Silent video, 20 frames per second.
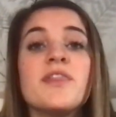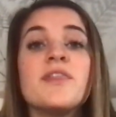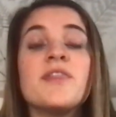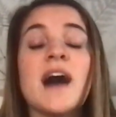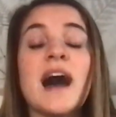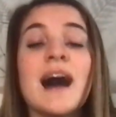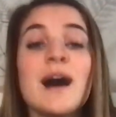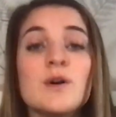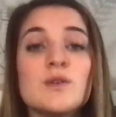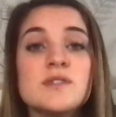
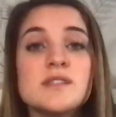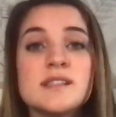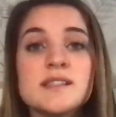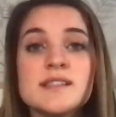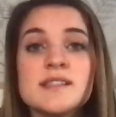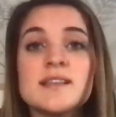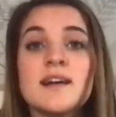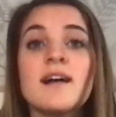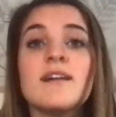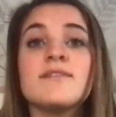
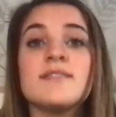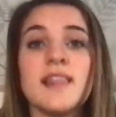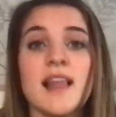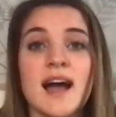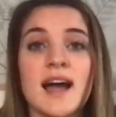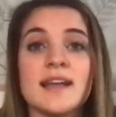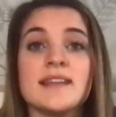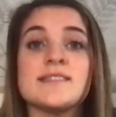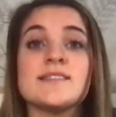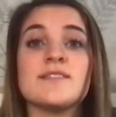thousands of
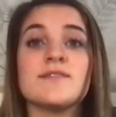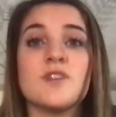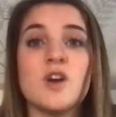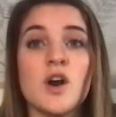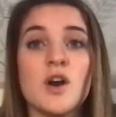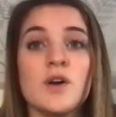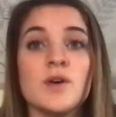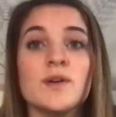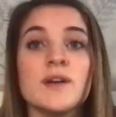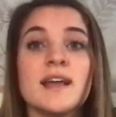lines of
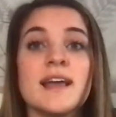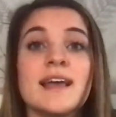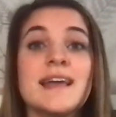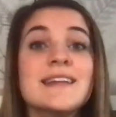code